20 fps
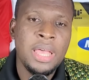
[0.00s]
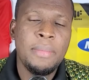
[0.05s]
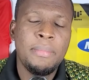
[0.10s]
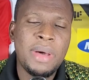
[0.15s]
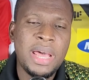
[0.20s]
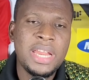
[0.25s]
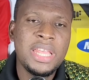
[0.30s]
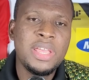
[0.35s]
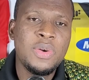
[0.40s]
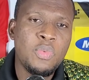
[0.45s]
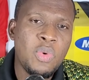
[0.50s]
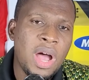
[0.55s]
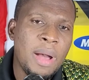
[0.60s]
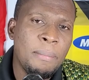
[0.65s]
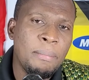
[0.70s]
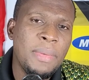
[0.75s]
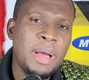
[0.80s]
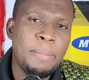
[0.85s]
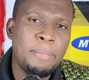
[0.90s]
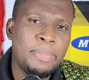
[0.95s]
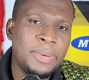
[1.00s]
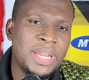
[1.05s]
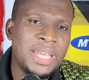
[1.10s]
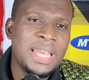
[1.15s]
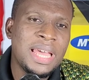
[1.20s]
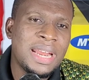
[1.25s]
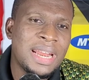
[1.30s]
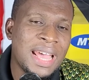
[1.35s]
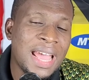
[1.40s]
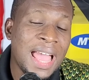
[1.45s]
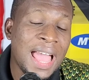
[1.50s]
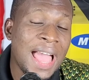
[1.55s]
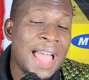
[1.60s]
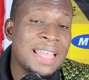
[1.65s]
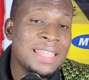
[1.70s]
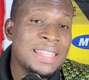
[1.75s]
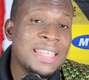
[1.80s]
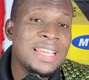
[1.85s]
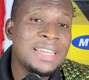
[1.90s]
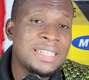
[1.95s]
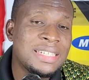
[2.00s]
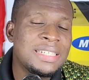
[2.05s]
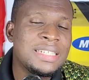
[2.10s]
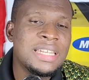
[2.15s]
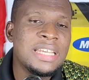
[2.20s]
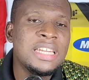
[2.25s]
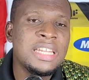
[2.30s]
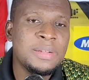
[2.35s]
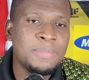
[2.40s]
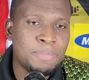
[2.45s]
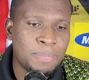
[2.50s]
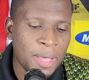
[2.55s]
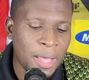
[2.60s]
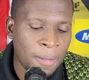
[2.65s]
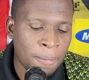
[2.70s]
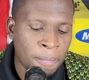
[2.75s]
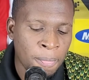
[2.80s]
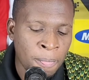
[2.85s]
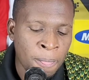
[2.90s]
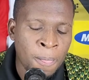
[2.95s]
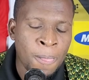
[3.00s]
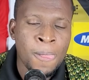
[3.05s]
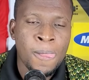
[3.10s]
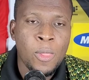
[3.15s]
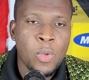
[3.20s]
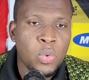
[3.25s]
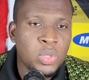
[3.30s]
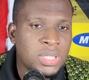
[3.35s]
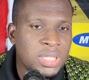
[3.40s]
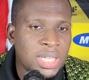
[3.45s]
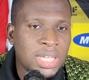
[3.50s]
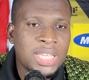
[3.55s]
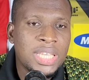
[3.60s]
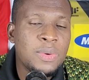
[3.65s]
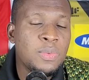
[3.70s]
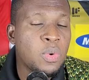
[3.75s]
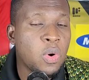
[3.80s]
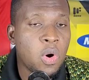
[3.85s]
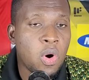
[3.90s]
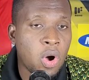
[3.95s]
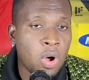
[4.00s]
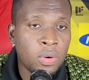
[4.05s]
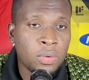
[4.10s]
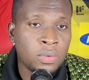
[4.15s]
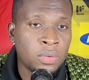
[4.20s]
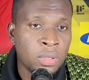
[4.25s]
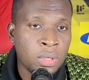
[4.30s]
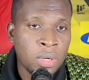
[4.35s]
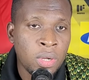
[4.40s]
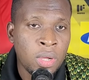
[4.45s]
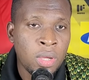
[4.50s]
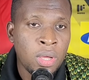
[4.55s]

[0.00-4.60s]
But one more player na anye training pair will take you on.